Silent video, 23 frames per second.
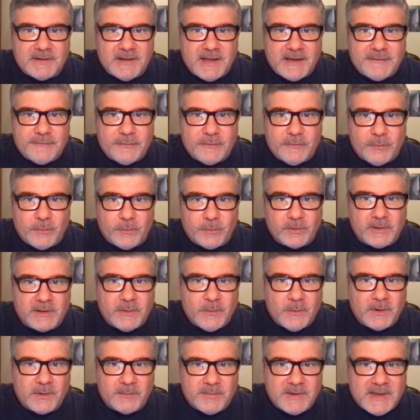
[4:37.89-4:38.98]
life if we really
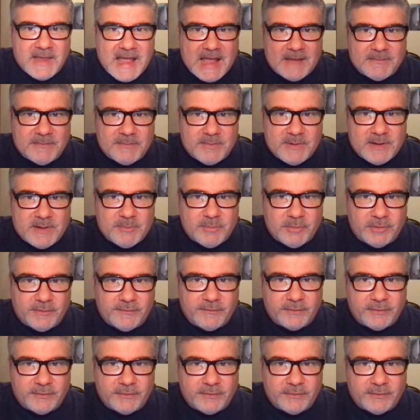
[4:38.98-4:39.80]
want to be happy people.